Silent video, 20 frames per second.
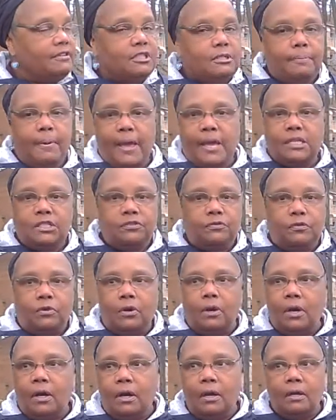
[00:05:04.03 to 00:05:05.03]
space
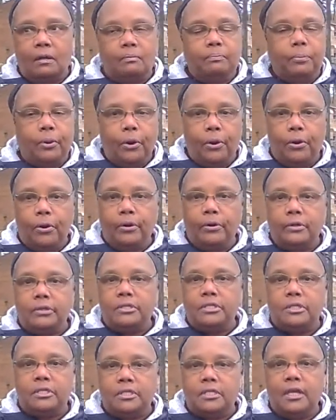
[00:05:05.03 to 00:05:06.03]
for
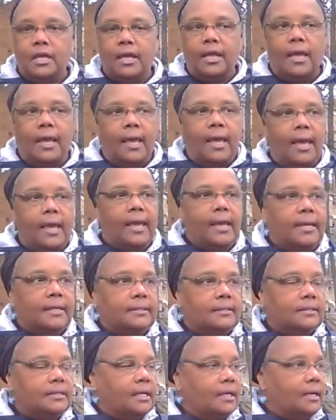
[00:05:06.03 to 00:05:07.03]
birds, and
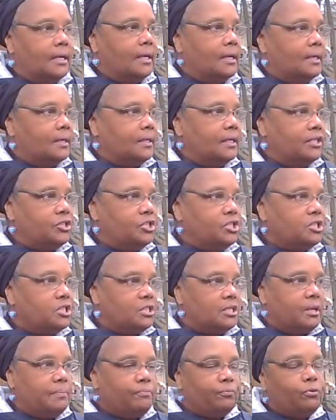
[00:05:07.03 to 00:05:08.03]
it
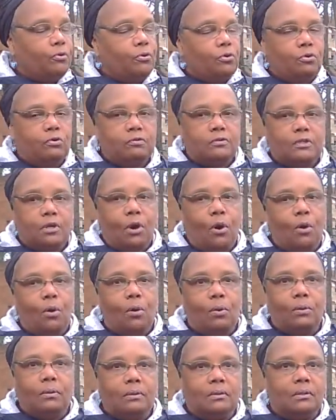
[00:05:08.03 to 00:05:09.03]
just improves the
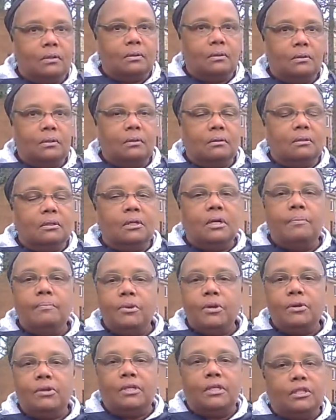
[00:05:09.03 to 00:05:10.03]
whole
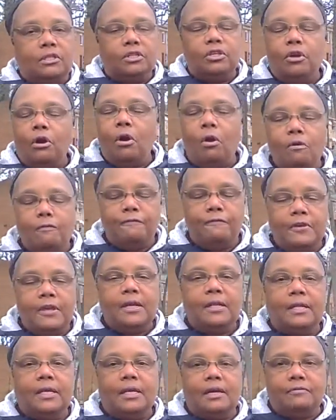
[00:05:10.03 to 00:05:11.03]
community, your whole
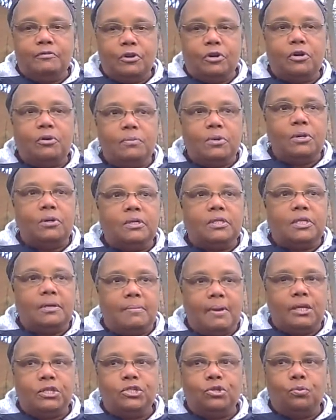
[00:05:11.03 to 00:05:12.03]
feeling of your community. It
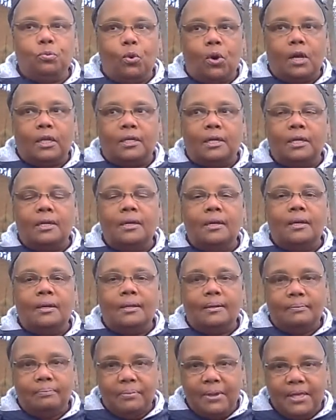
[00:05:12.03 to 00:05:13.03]
makes you want to
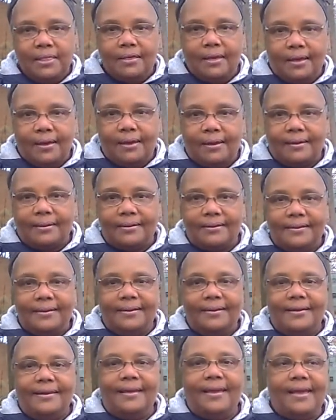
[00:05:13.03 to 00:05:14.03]
be there
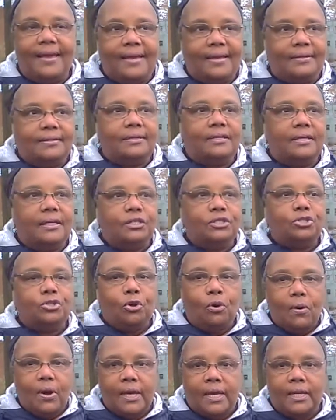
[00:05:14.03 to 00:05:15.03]
and
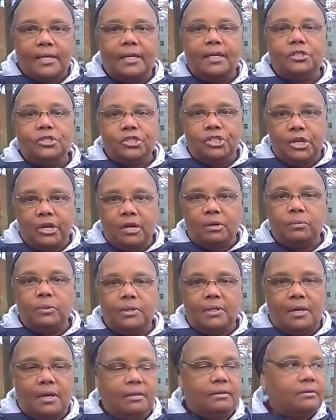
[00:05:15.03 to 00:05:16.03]
enjoy it and share it
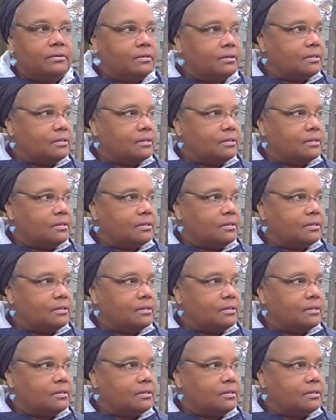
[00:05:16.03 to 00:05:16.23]
with others.